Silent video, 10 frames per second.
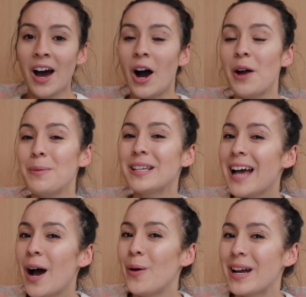I miss
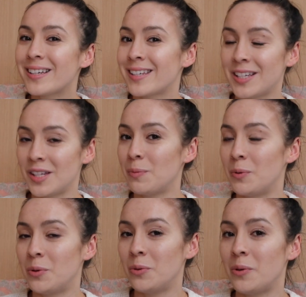how
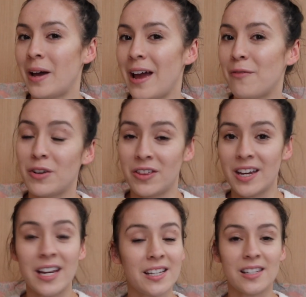accessible
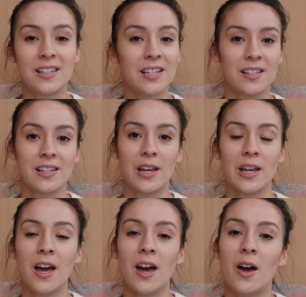everything is in Disney.